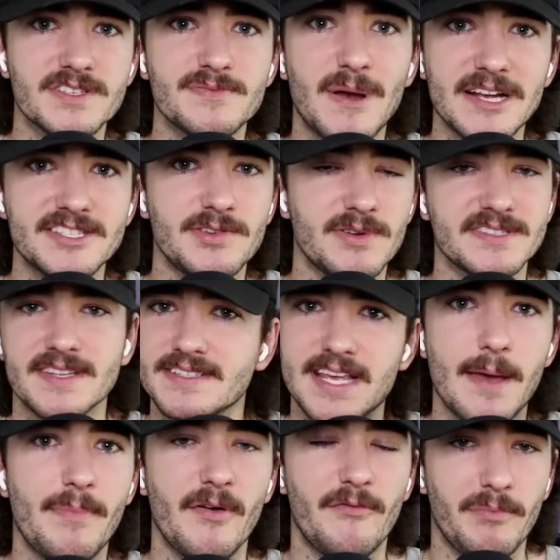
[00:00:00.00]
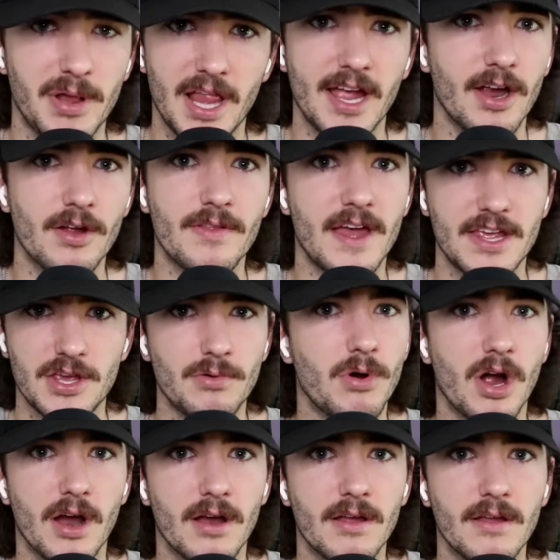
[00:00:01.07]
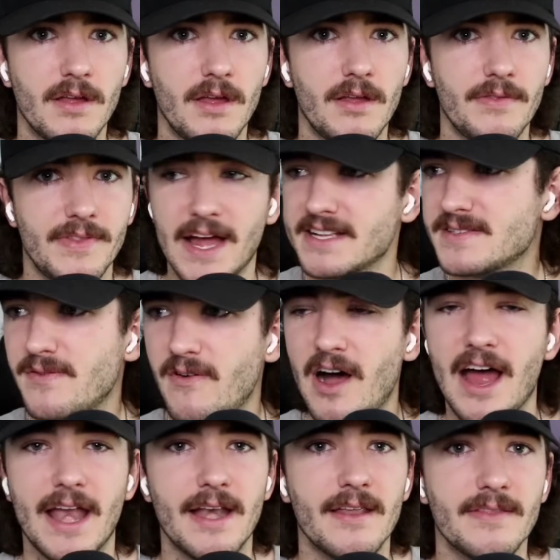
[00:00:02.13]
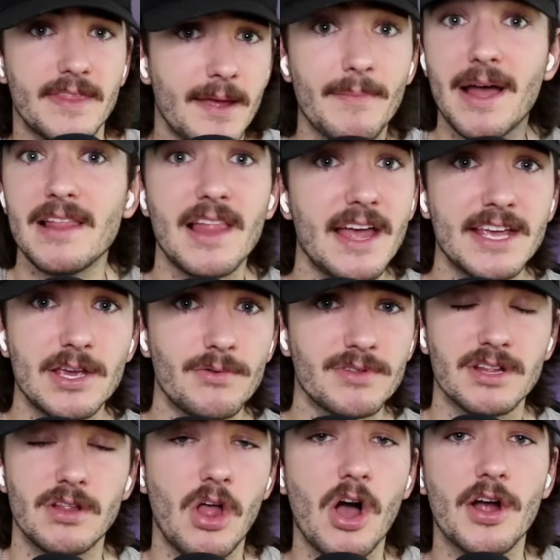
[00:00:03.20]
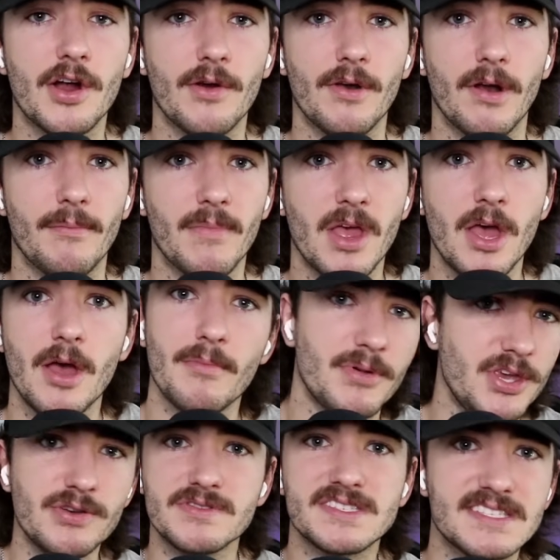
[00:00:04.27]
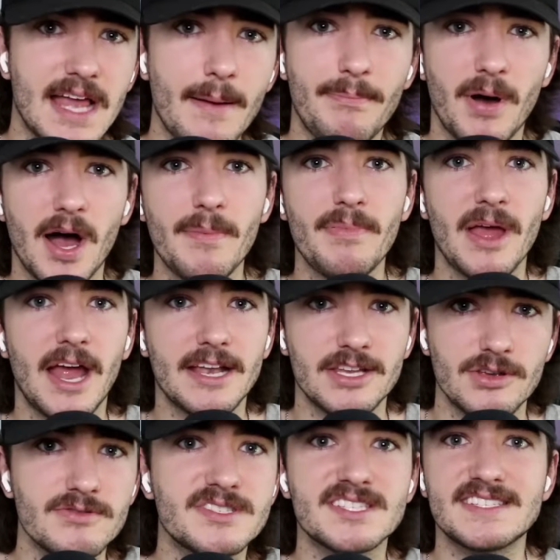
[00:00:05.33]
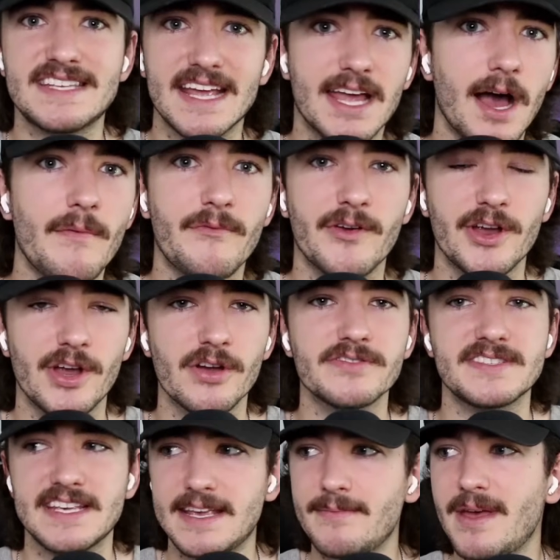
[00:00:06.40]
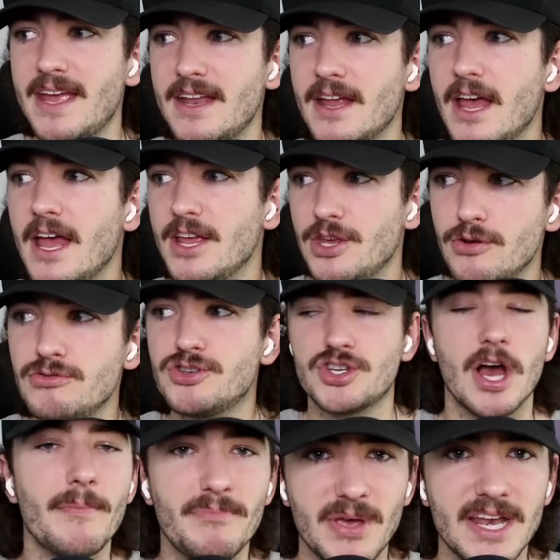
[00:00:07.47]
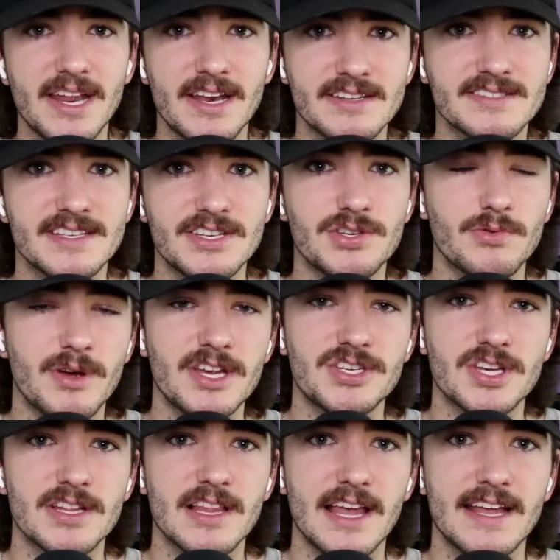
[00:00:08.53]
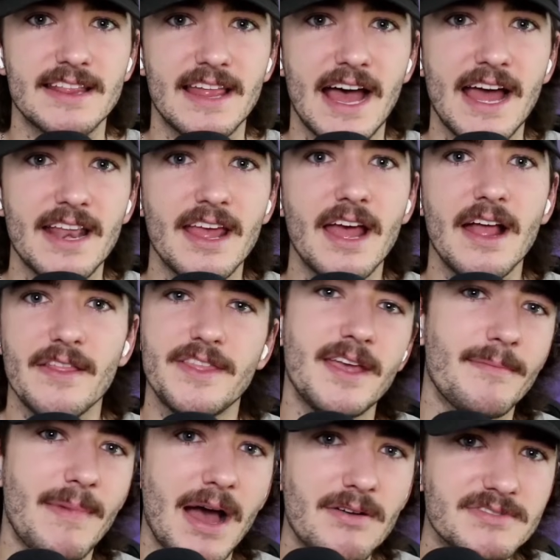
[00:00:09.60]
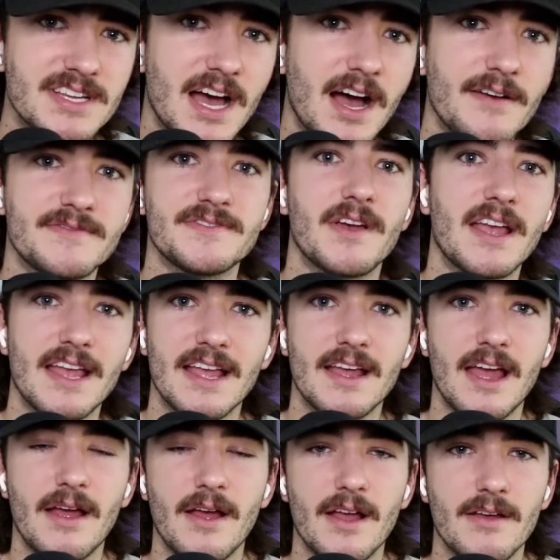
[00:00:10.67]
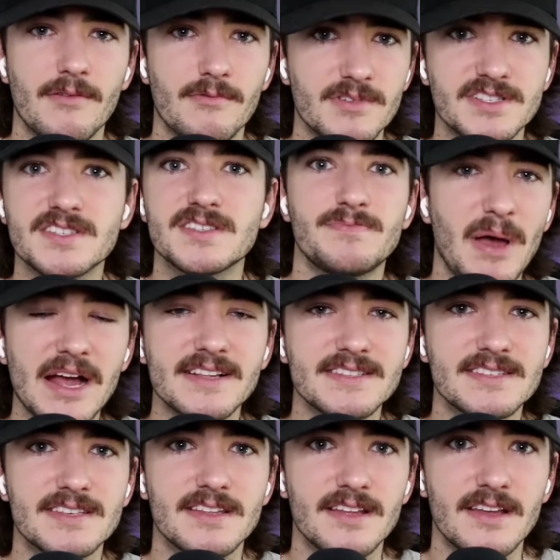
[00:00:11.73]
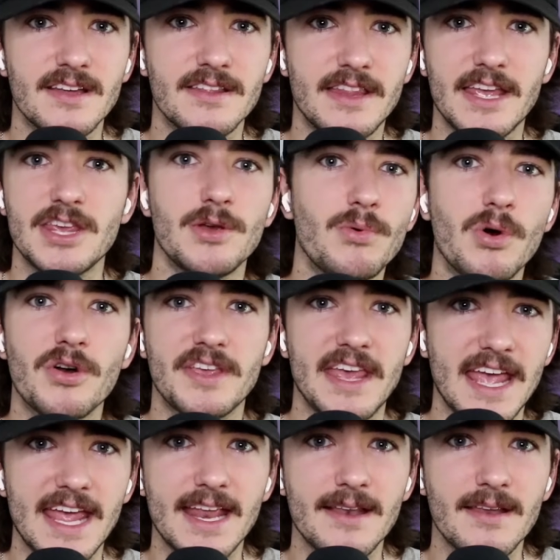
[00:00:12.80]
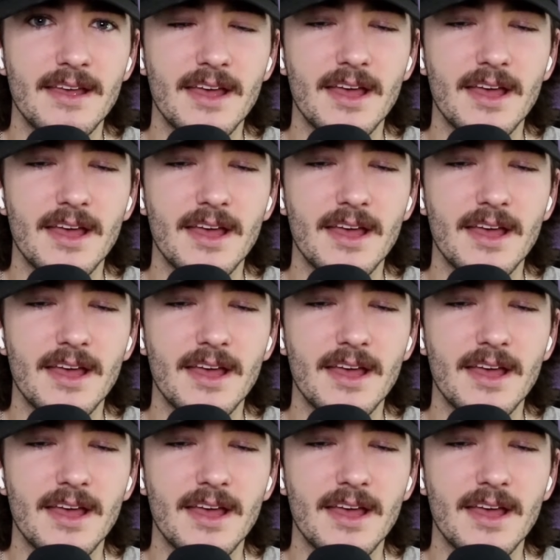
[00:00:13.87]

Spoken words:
respects you as the type of player that you are. That's fine. They might like you in the locker room. But you step up and you stick up for your teammate. You jump in a situation like that. The amount of respect that you will gain